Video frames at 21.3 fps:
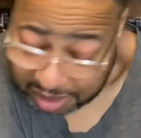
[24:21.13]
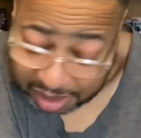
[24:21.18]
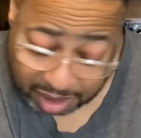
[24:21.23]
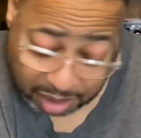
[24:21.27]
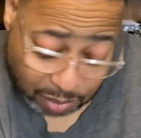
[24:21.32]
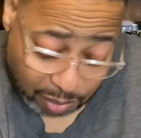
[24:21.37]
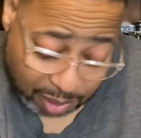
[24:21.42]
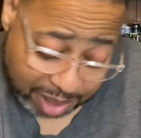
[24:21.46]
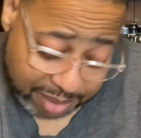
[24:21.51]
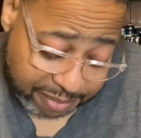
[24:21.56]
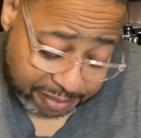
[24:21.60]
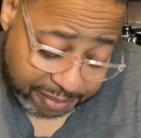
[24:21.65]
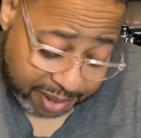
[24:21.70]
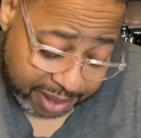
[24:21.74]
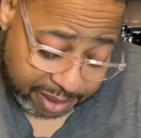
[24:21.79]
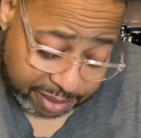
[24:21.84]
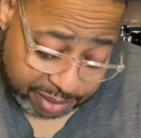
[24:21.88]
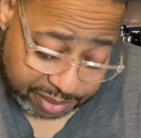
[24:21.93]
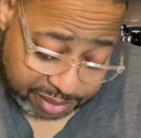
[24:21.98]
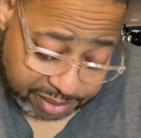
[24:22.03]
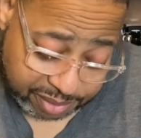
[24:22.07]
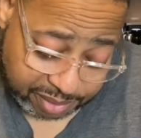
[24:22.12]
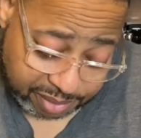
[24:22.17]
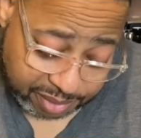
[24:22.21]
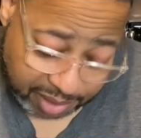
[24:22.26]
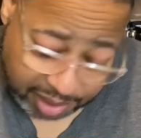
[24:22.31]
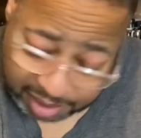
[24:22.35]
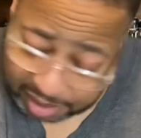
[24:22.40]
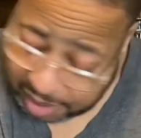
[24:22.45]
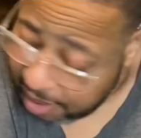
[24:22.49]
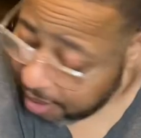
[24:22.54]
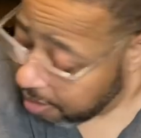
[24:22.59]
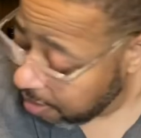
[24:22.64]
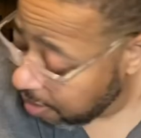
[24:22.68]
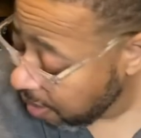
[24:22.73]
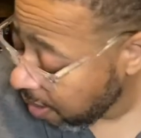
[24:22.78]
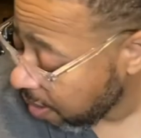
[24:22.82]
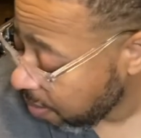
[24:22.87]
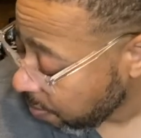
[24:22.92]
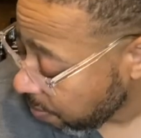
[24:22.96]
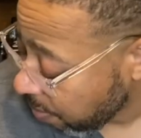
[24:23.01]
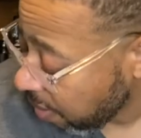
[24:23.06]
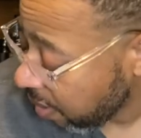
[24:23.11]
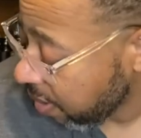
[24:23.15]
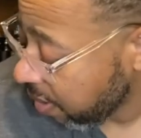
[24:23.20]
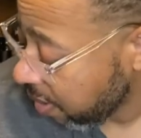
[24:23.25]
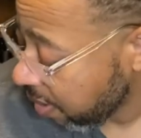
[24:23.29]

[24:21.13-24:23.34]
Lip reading: a great fragrance. It really